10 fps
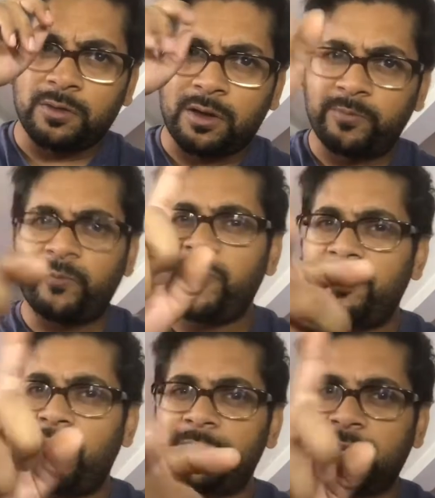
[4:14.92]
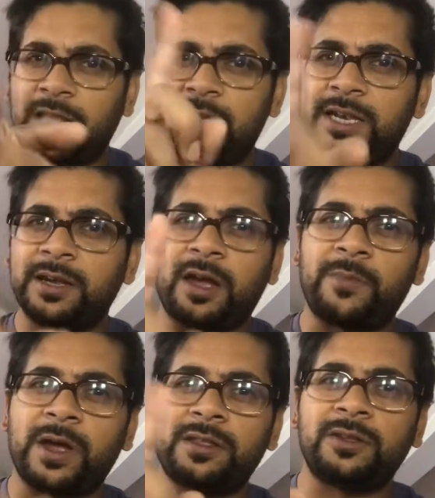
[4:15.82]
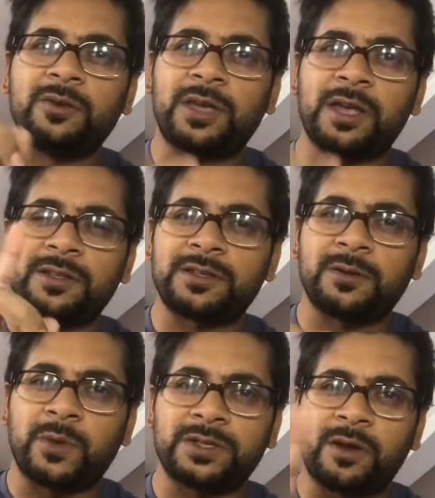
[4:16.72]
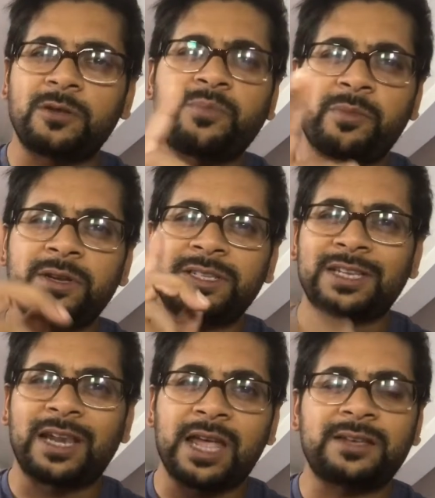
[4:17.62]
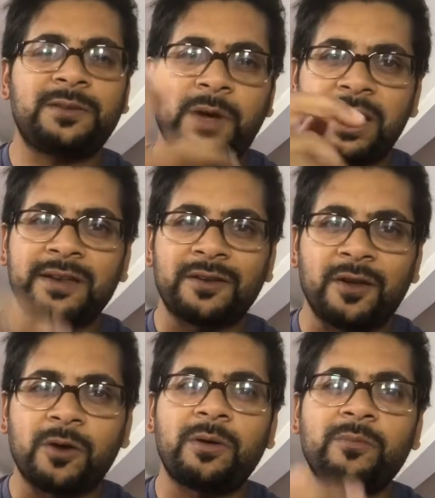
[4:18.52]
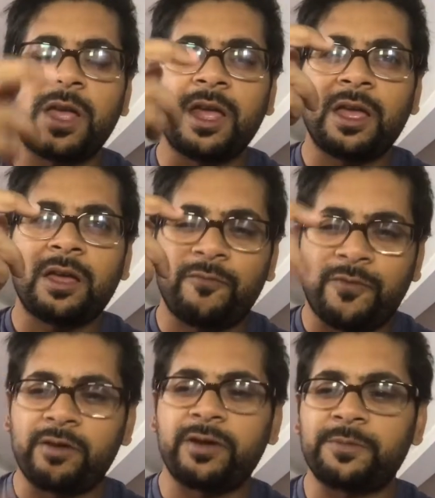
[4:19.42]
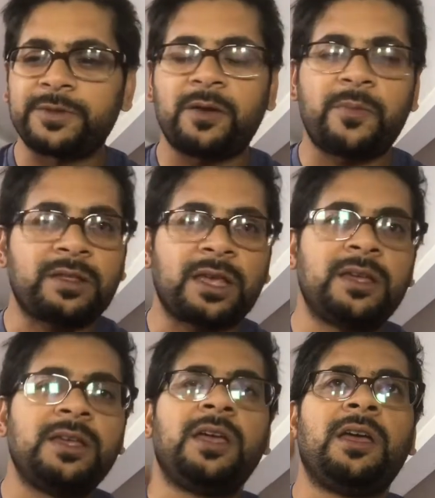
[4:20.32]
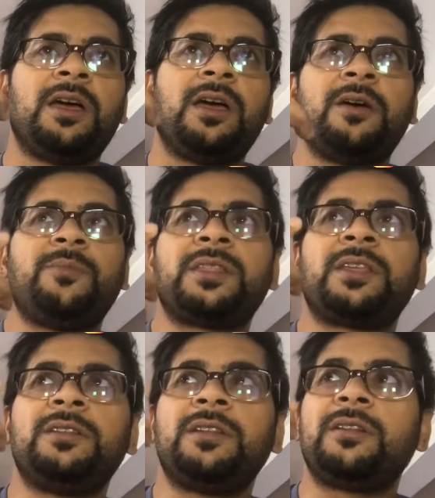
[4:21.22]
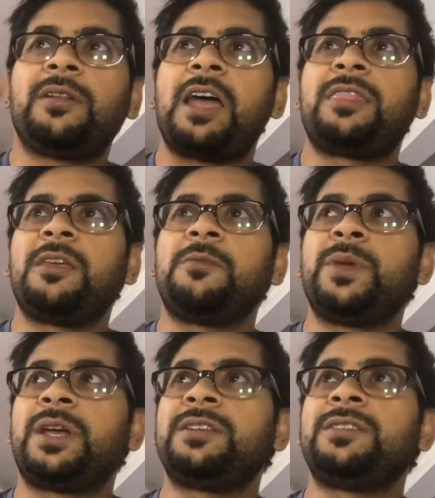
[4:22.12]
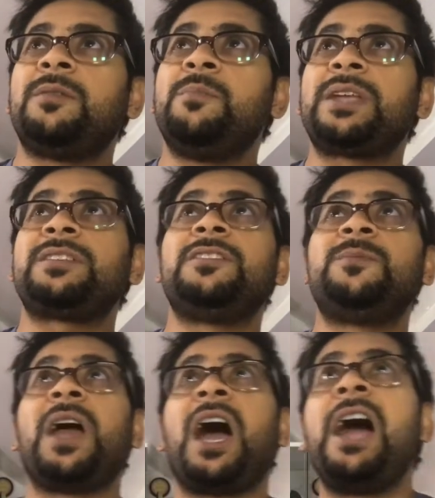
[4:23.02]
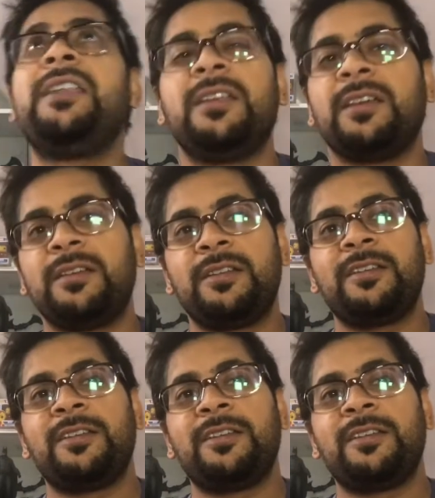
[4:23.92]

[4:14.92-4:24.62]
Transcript: I'm very upset that it didn't come out in the U K in the cinemas. I know it's probably selected, but I didn't know. I'm very upset about that. Uh, but then I think because of the message behind it,